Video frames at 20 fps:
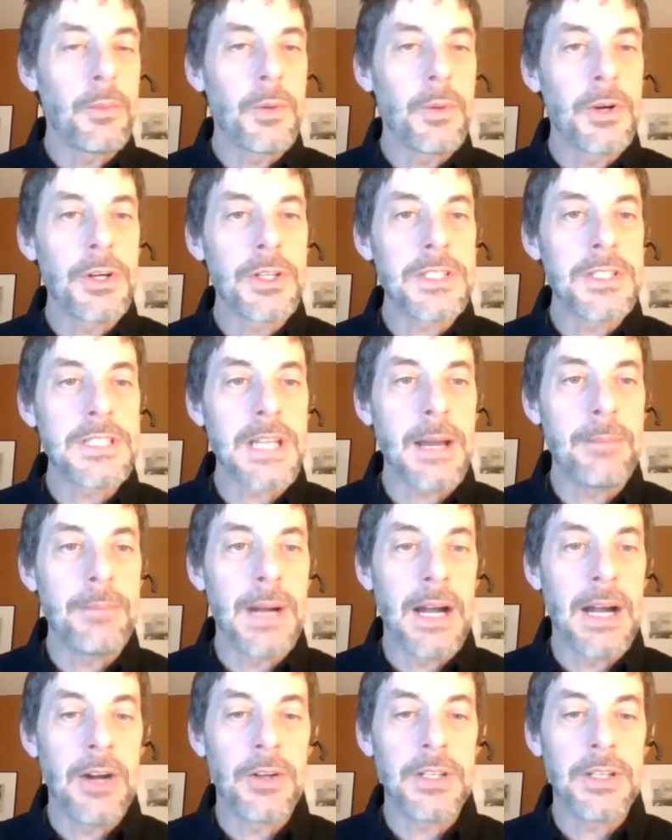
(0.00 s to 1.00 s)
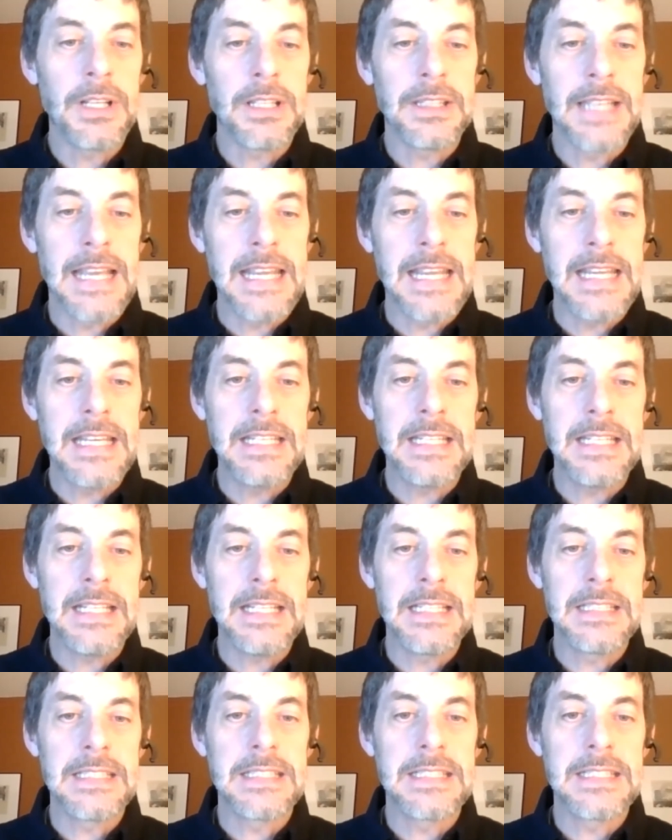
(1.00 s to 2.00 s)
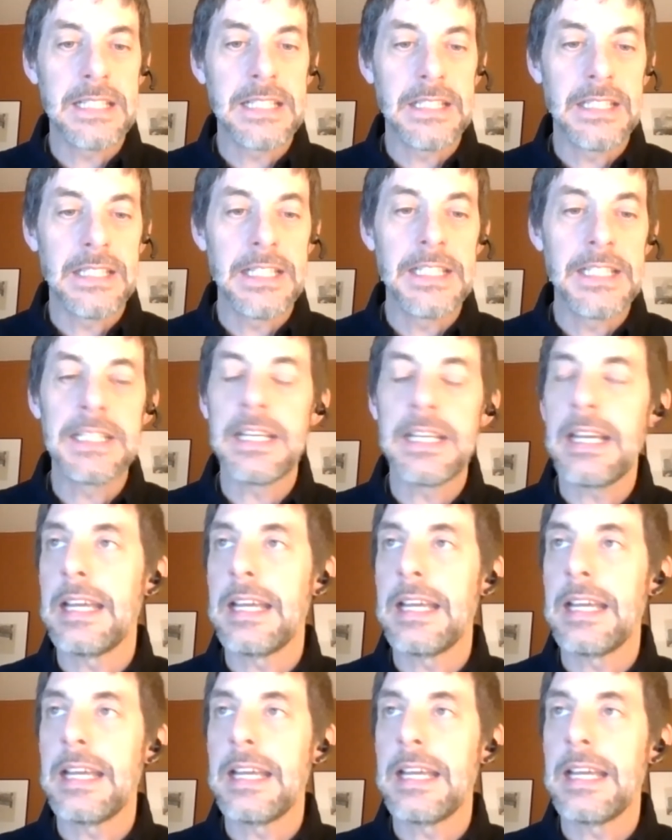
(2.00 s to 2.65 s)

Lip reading: words about Lane and Dylan,